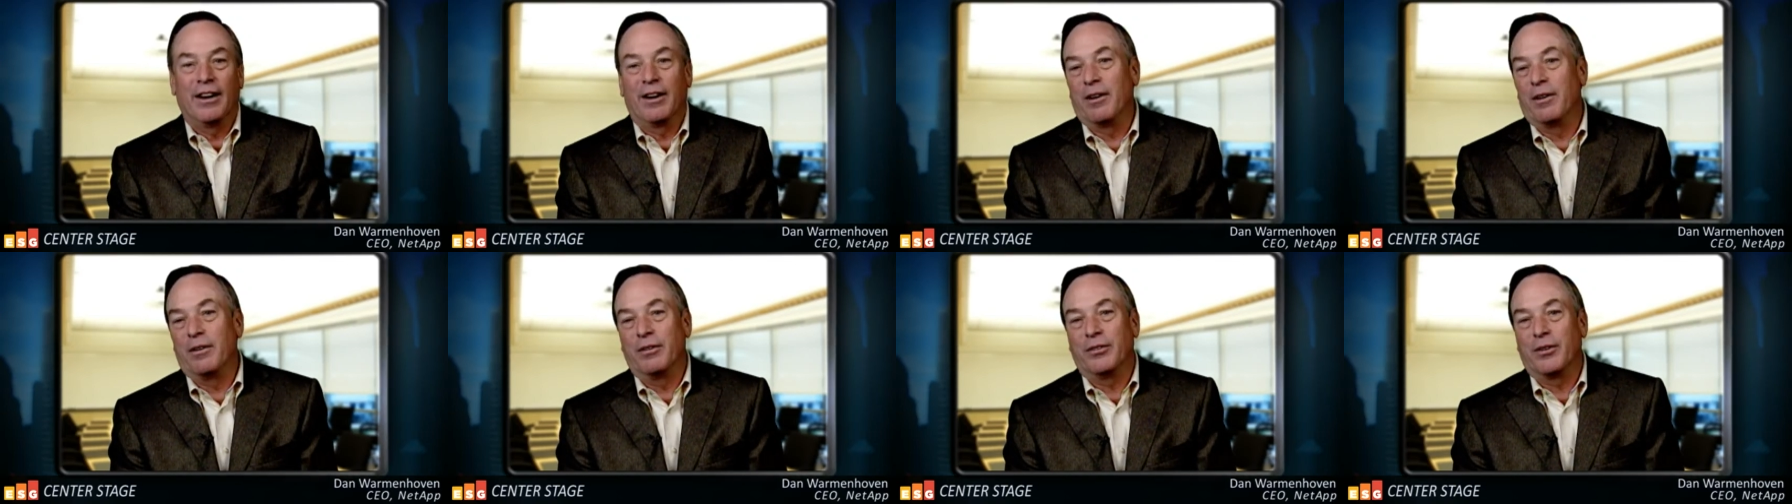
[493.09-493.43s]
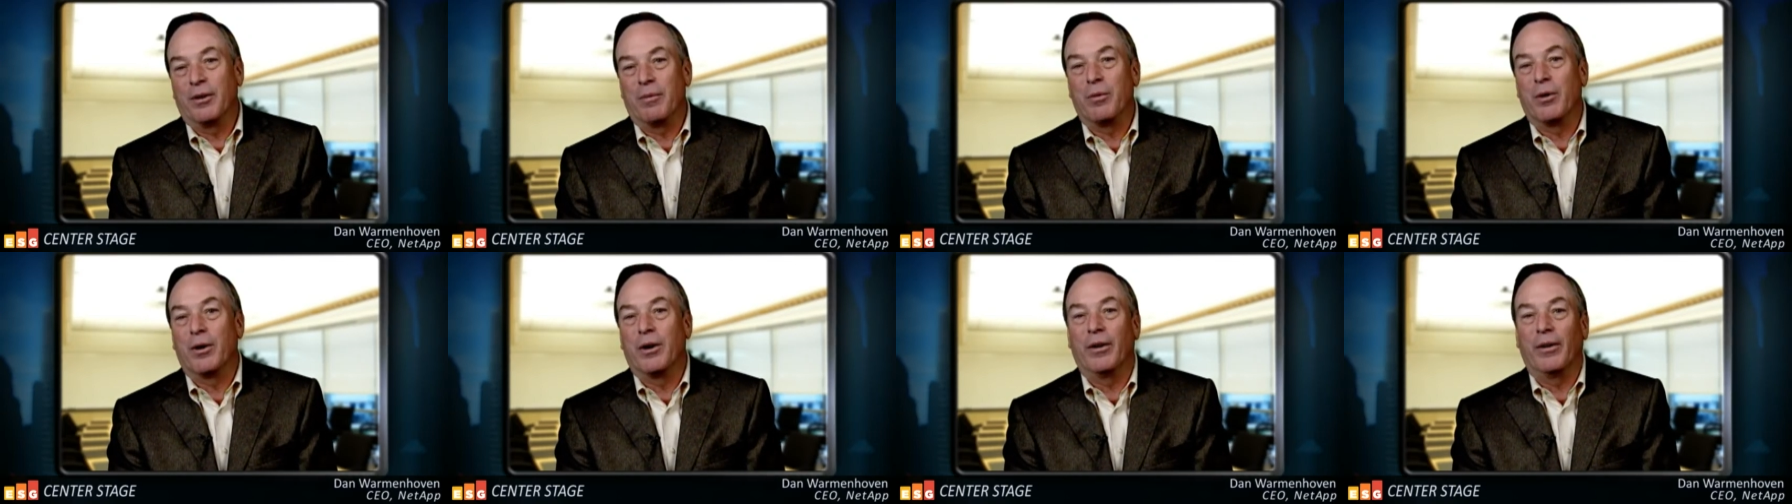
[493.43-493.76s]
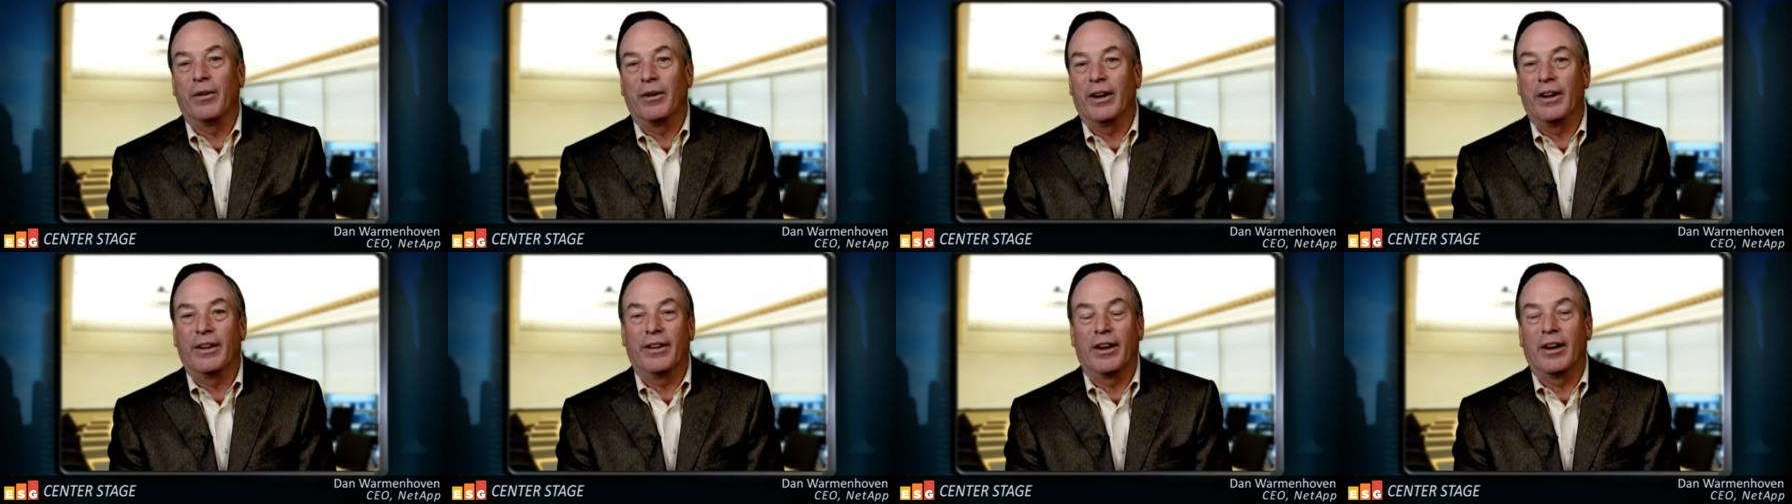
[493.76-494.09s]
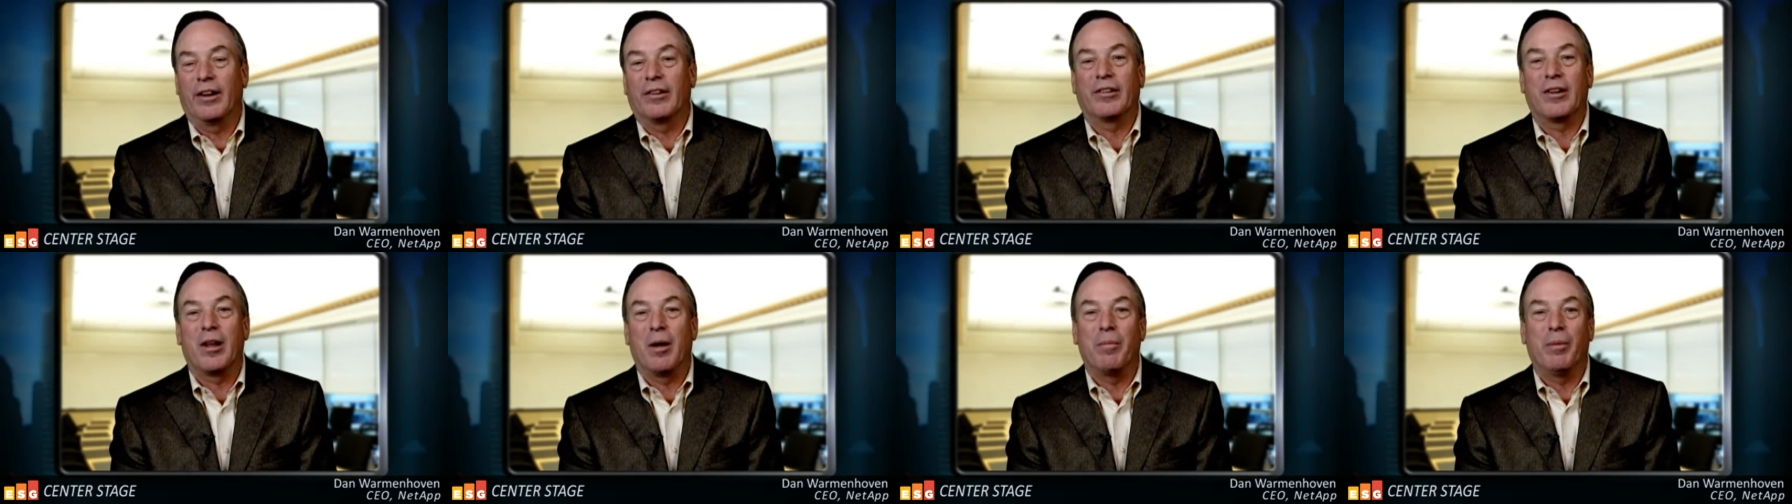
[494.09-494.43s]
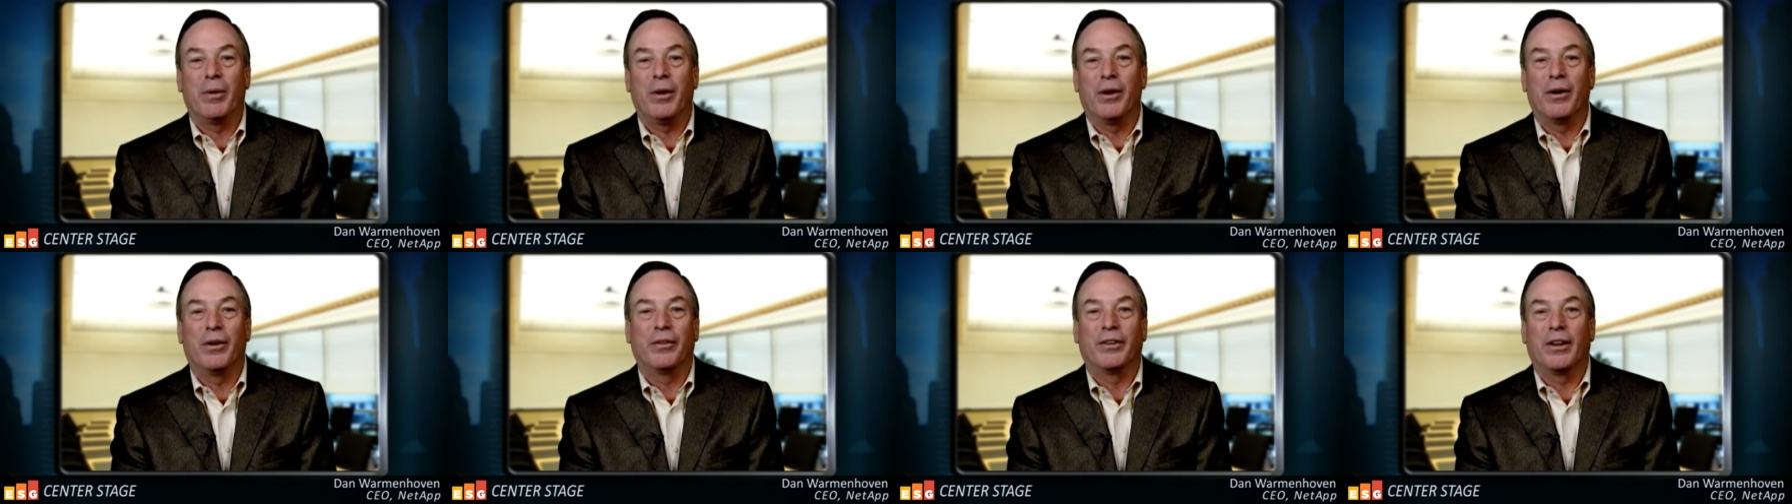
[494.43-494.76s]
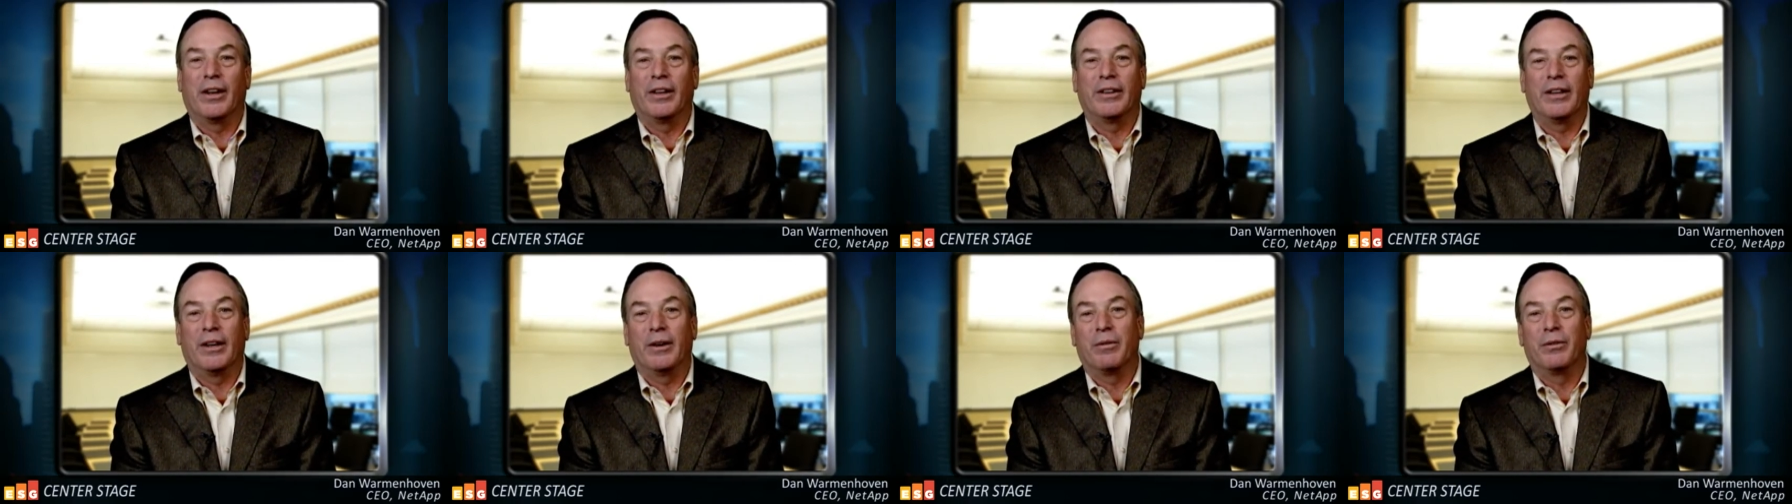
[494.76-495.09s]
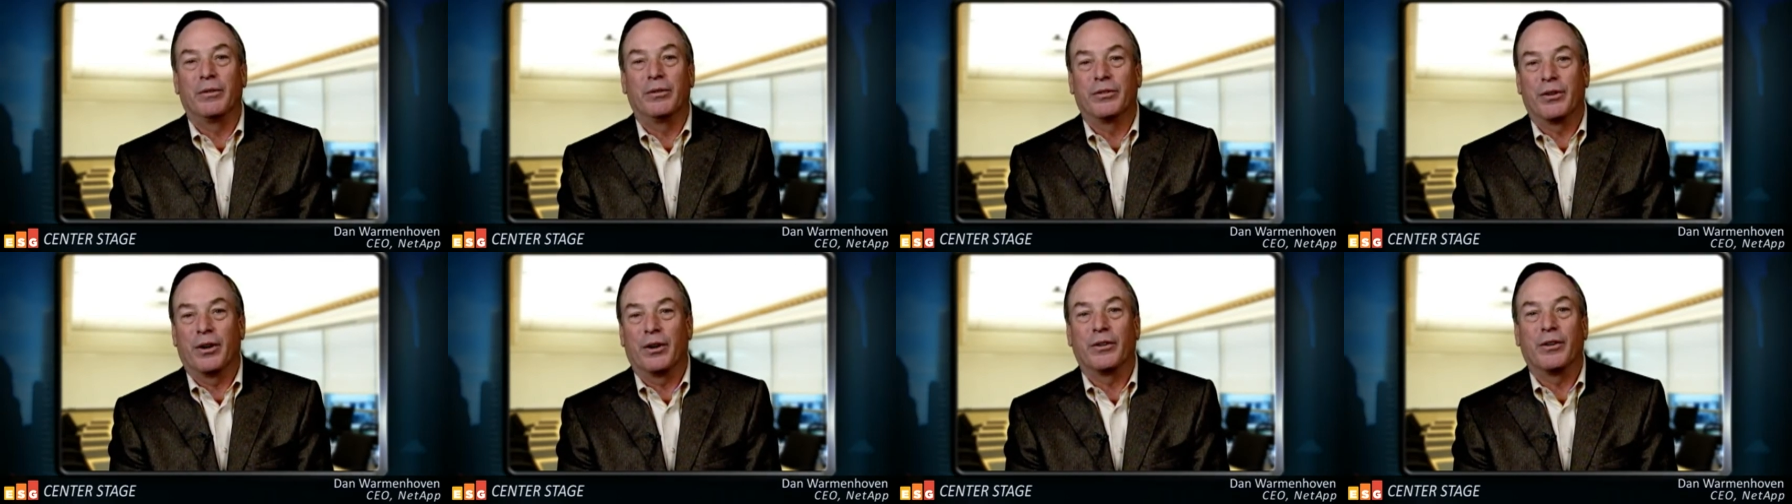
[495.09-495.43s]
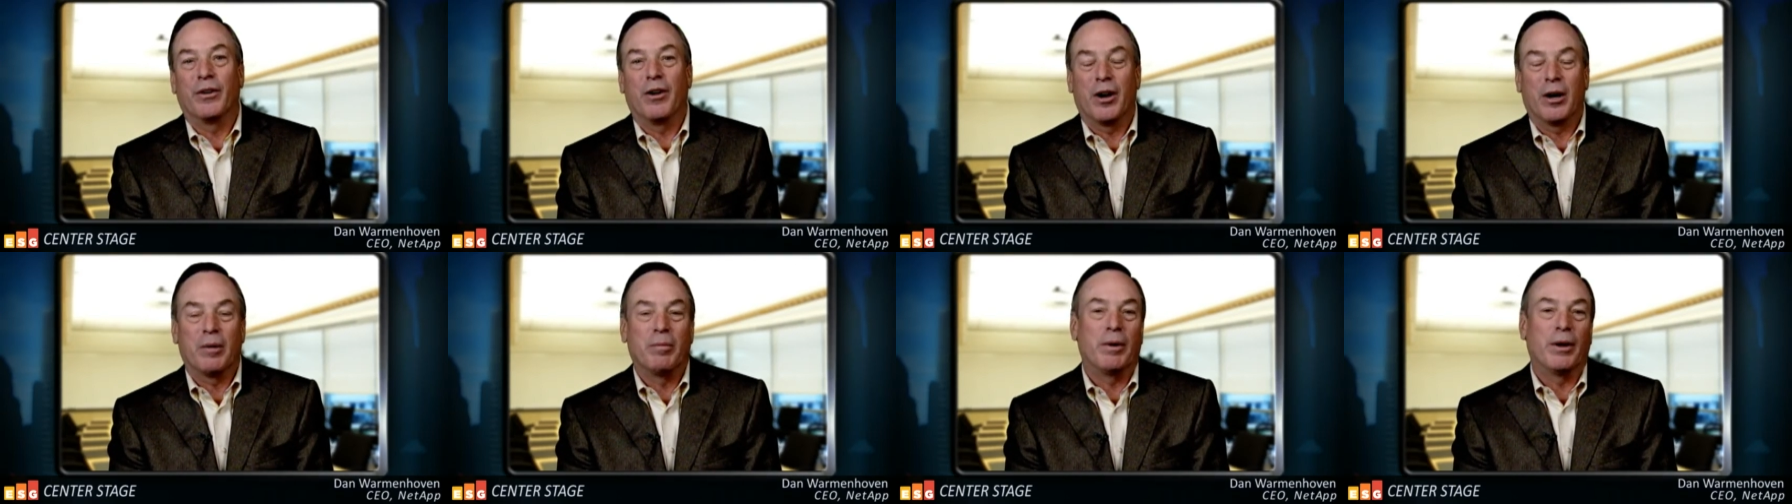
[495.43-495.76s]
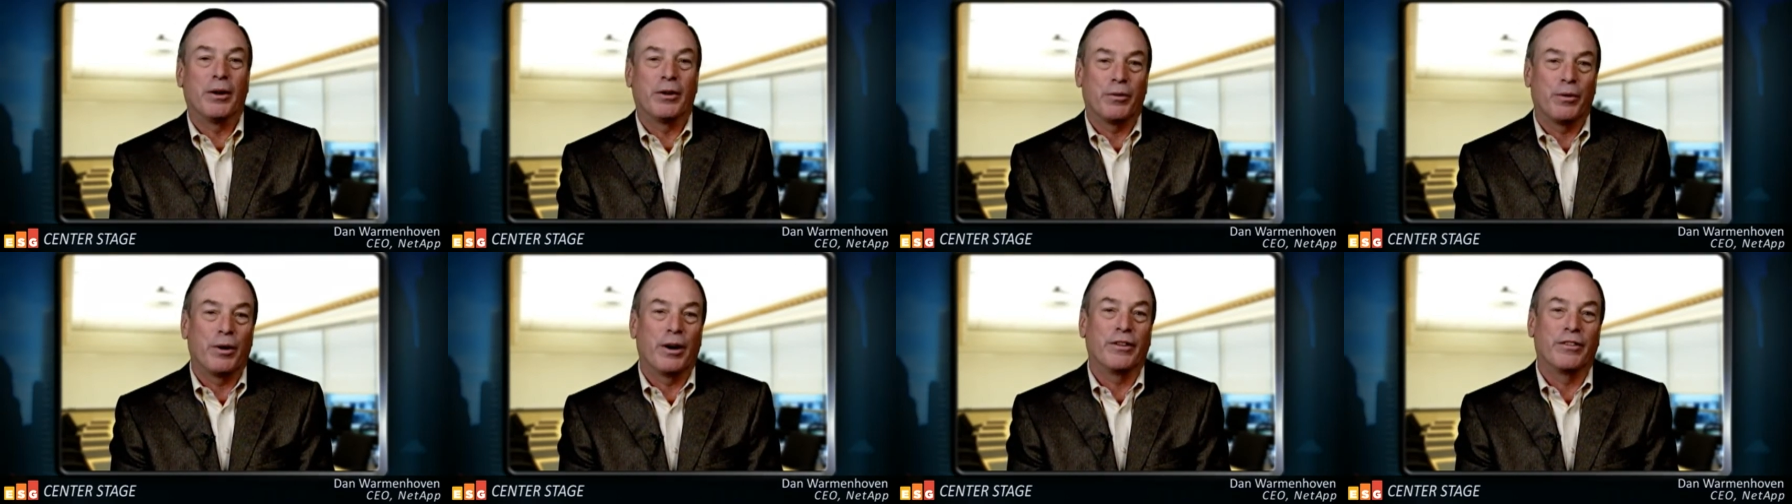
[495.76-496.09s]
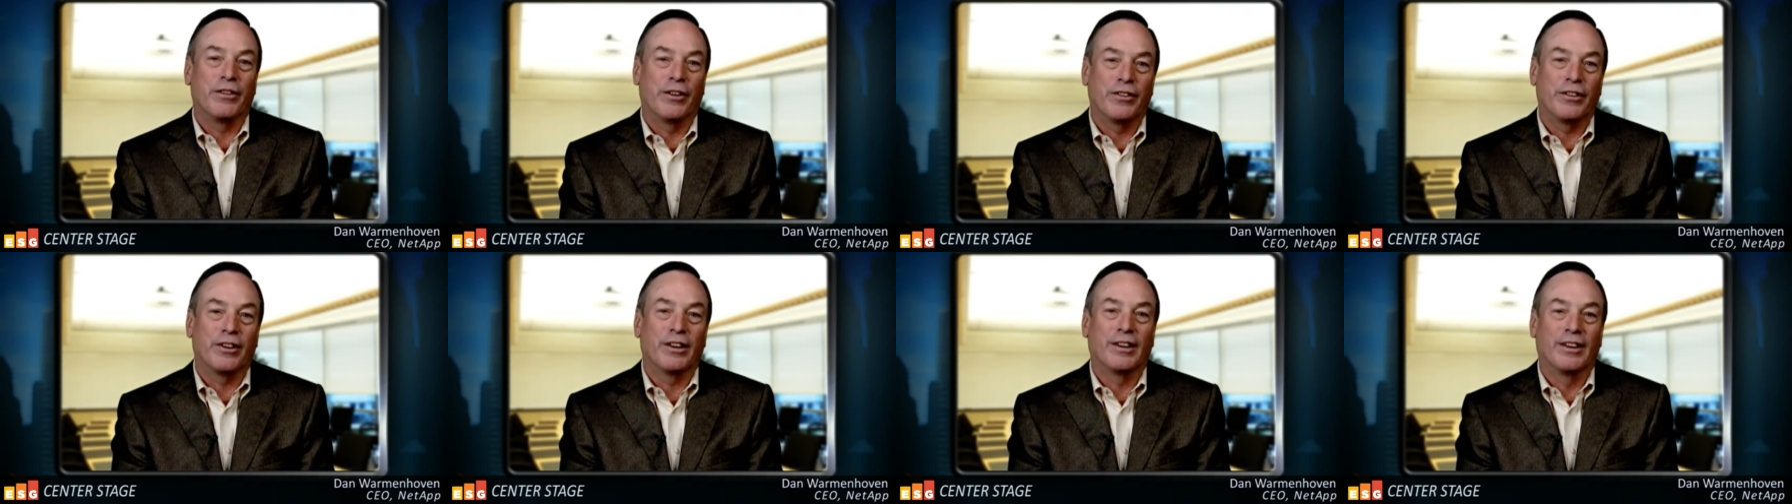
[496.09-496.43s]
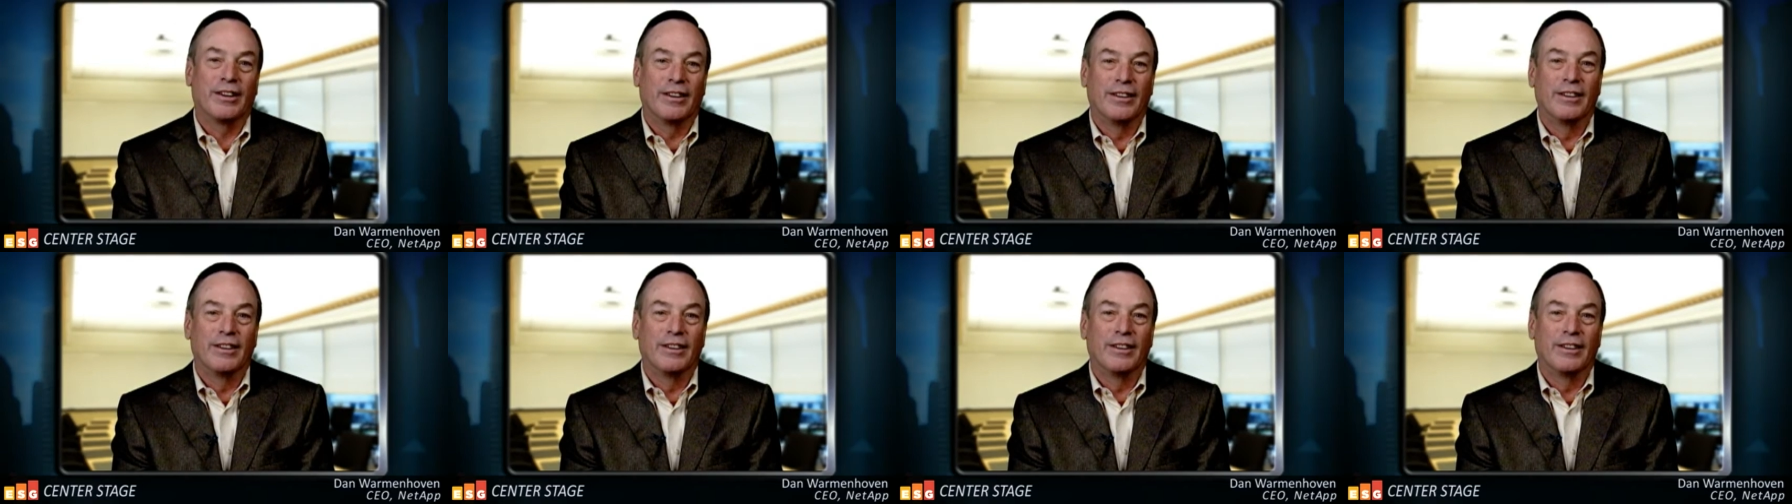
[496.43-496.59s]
somewhere in the next couple of years, I think we'll start talking about transition.